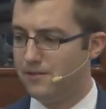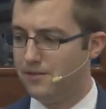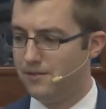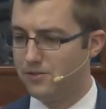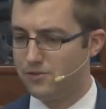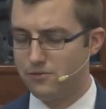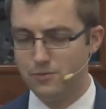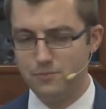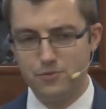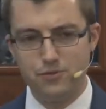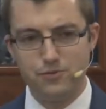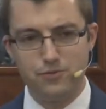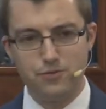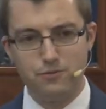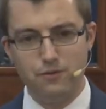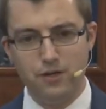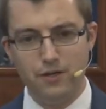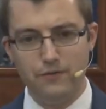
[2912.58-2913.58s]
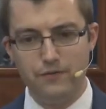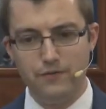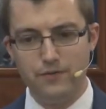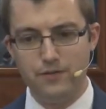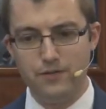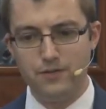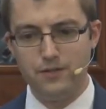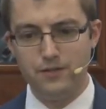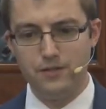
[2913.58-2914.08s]
in Scripture so
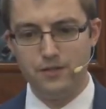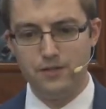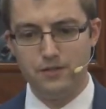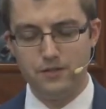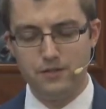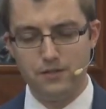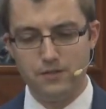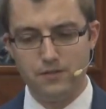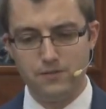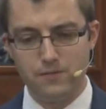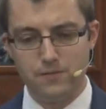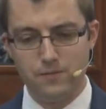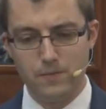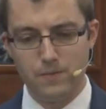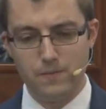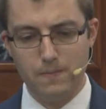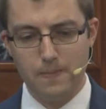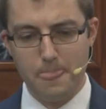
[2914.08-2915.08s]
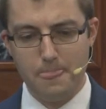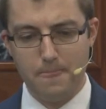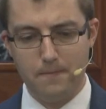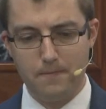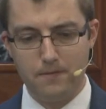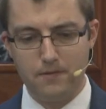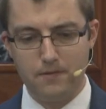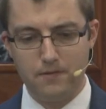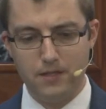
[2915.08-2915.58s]
often, the
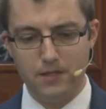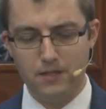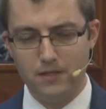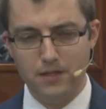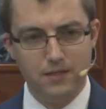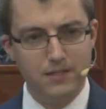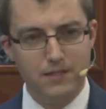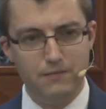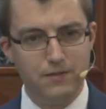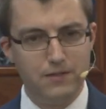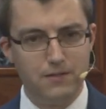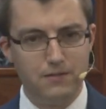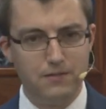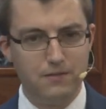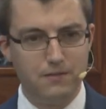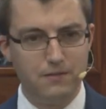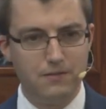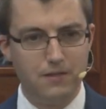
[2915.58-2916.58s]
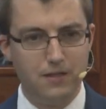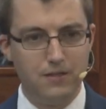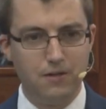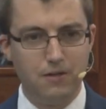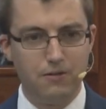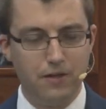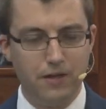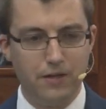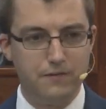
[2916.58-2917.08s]
uh, and, even in
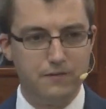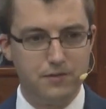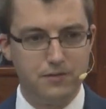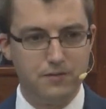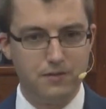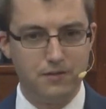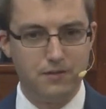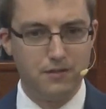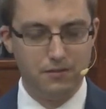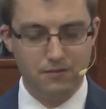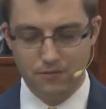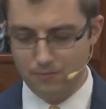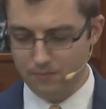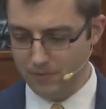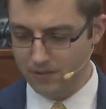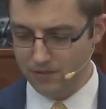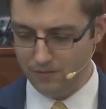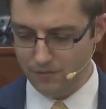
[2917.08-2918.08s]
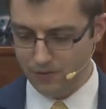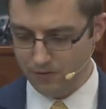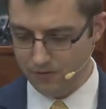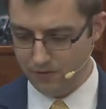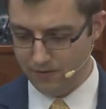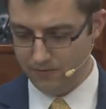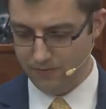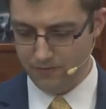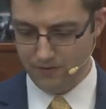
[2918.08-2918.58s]
our lives, and I, know many of
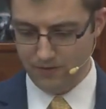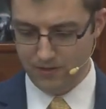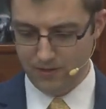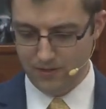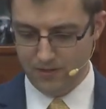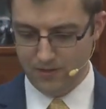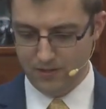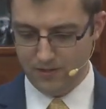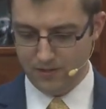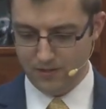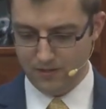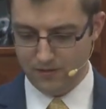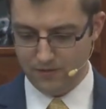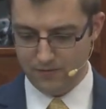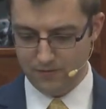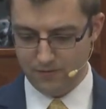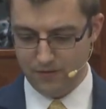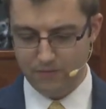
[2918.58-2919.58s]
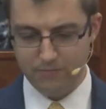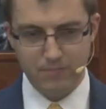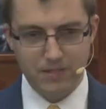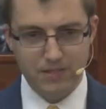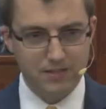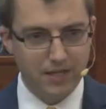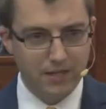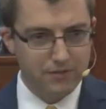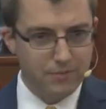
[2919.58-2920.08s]
y'all have uh, you know, have
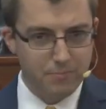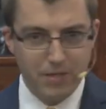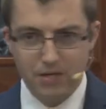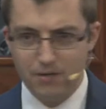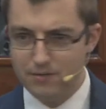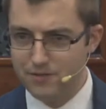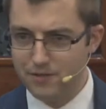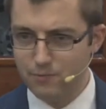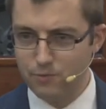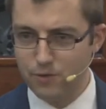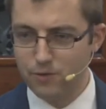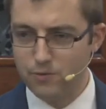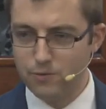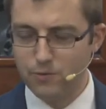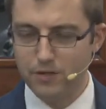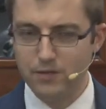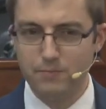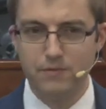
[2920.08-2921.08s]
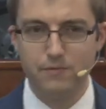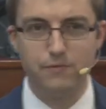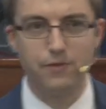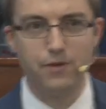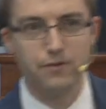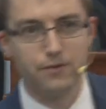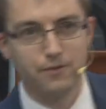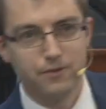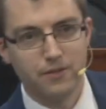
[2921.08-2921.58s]
been down the parenting road quite a bit
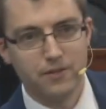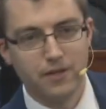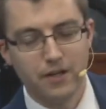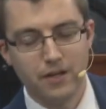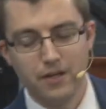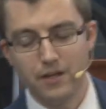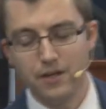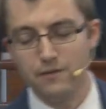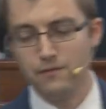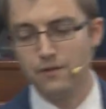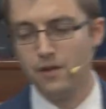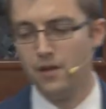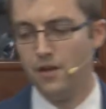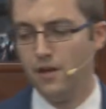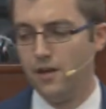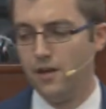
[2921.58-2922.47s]
farther than I have,